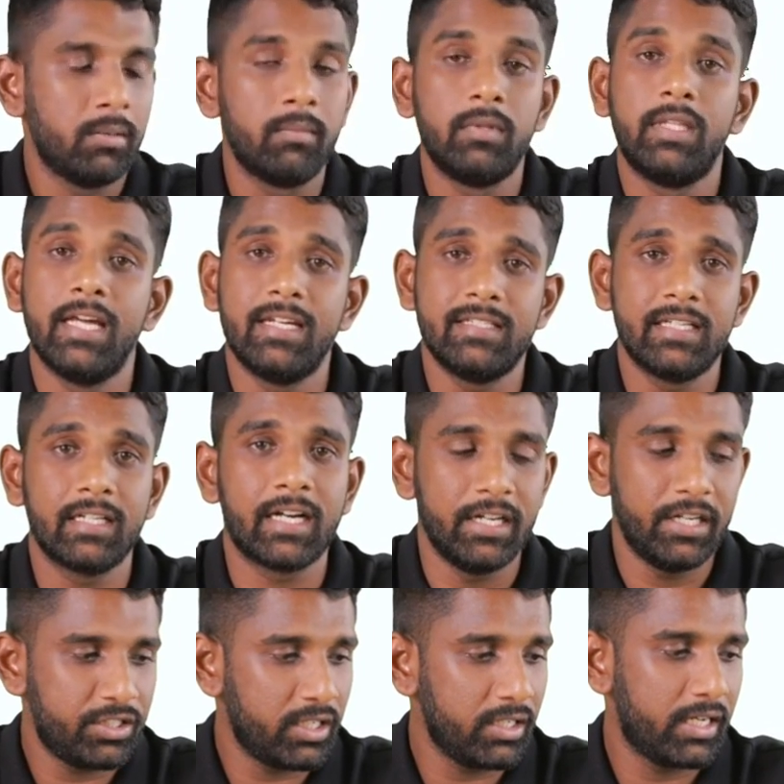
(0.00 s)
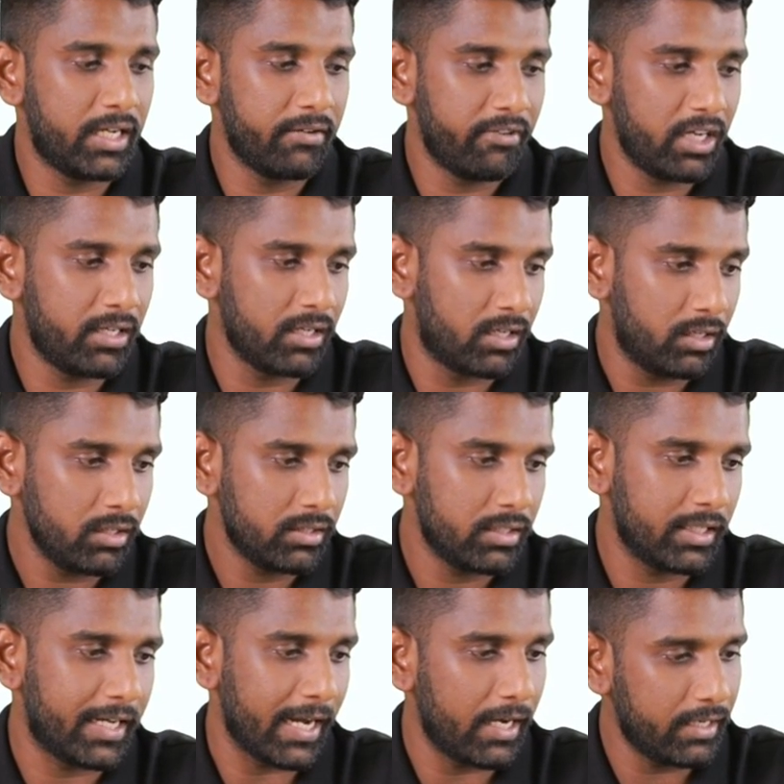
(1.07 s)
There is a condition given here. The
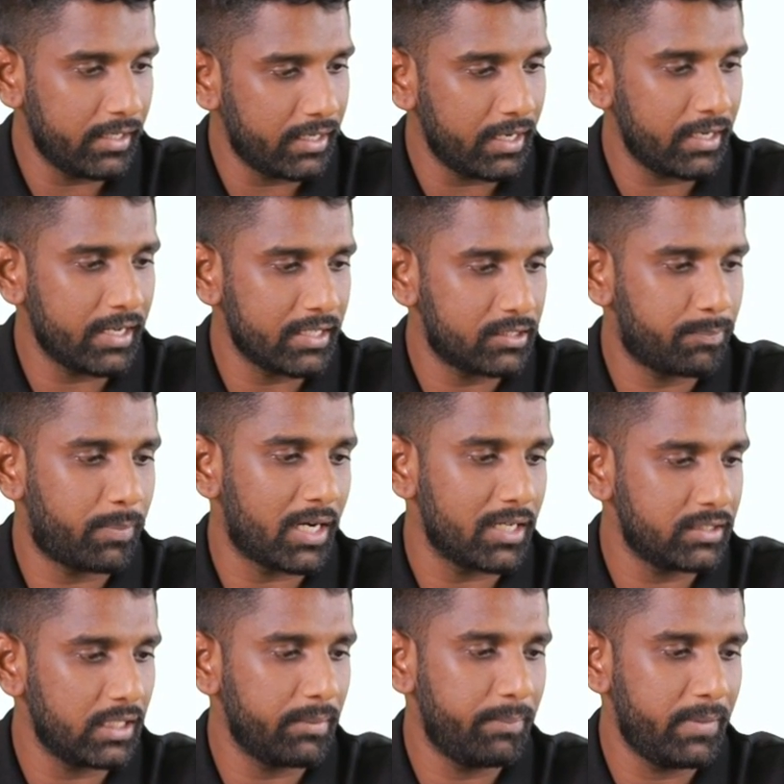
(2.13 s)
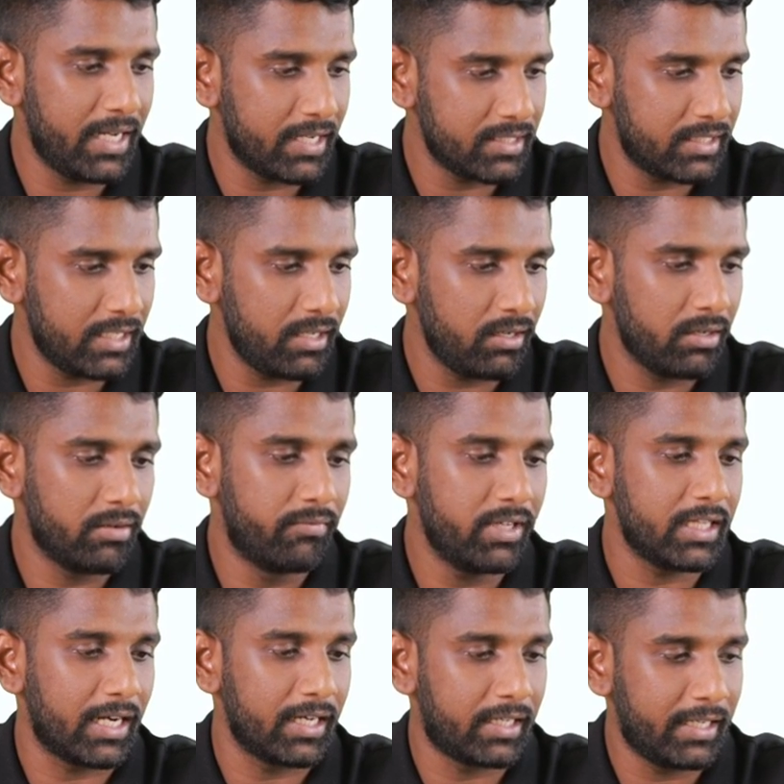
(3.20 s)
candidate has passed their BSc with
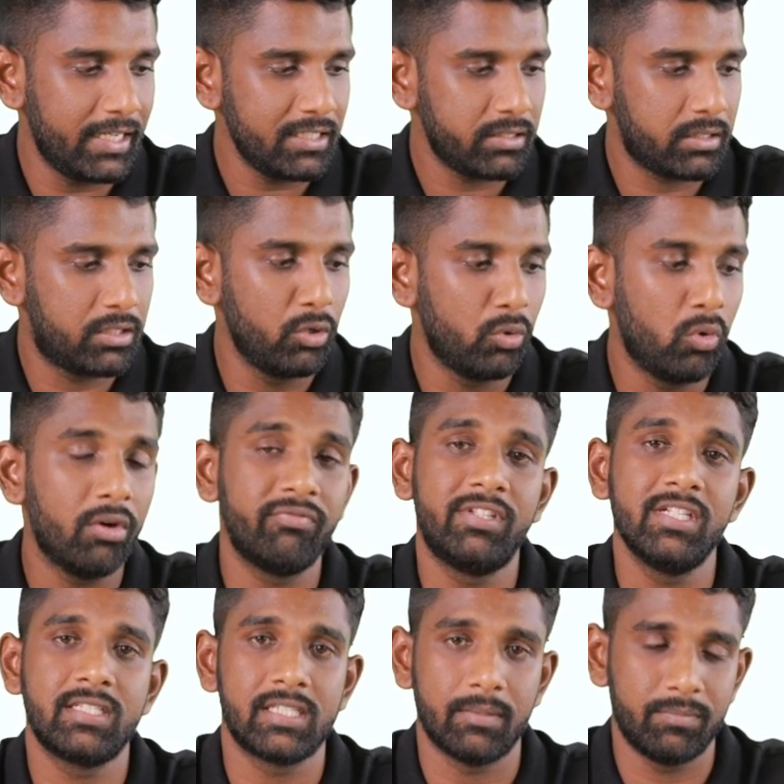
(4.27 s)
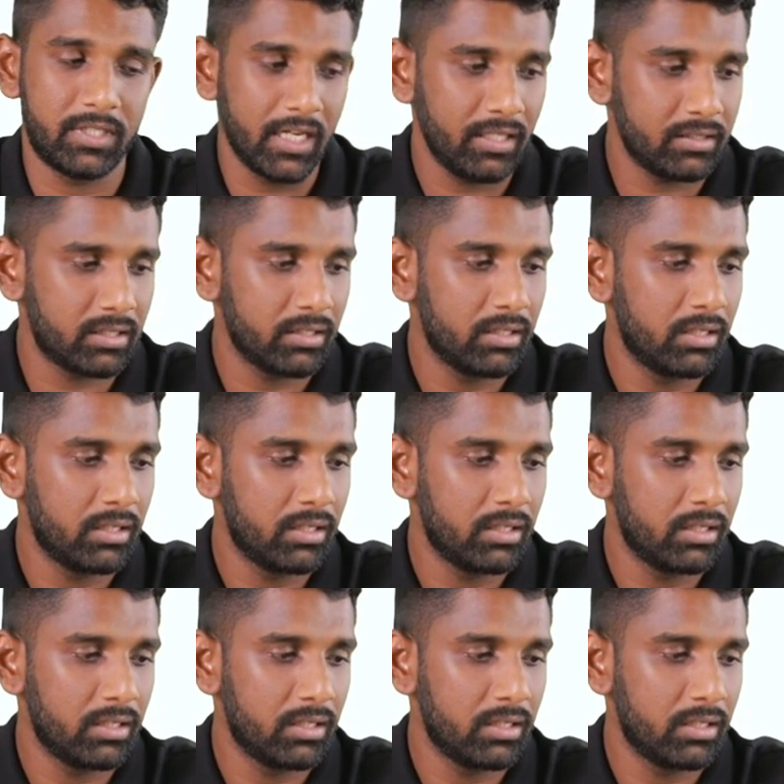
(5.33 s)
at least two of the subjects